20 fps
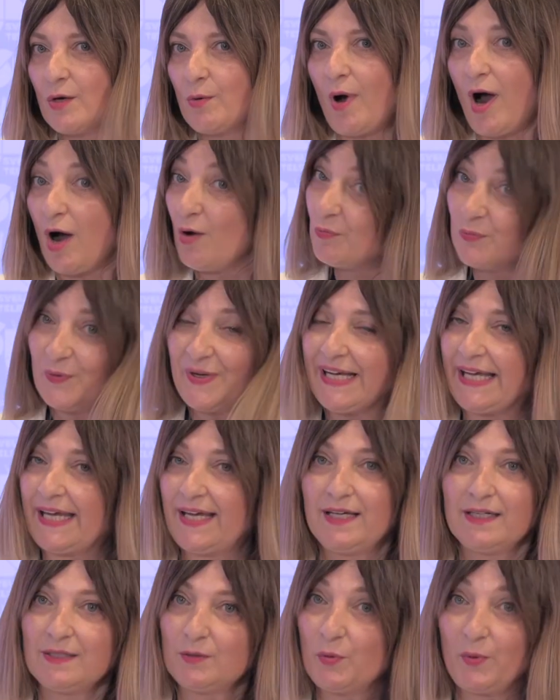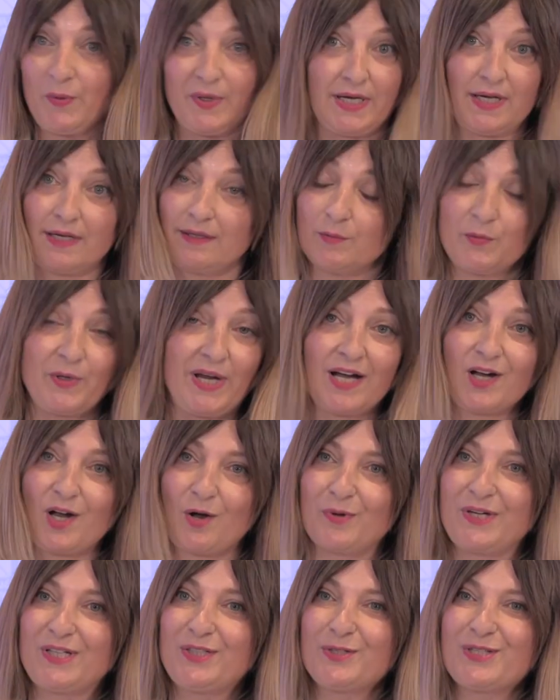hopefully we are
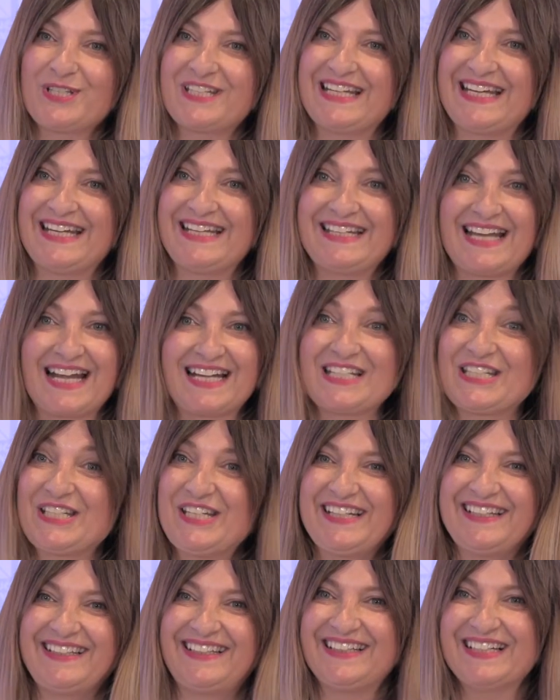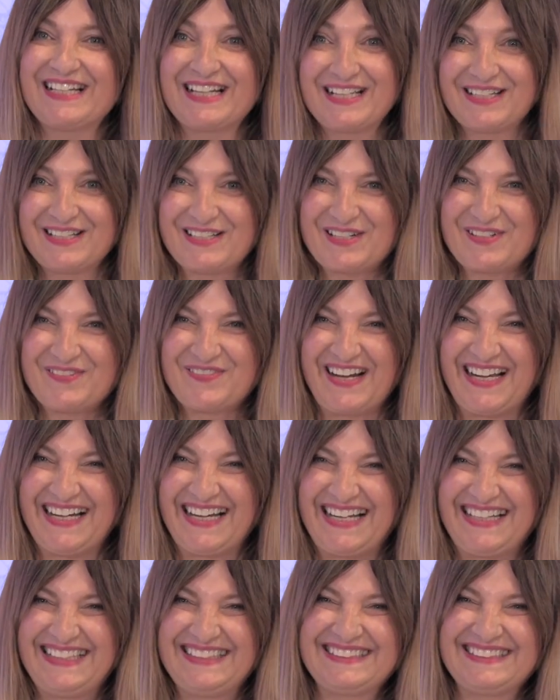going to see next year. Hvala.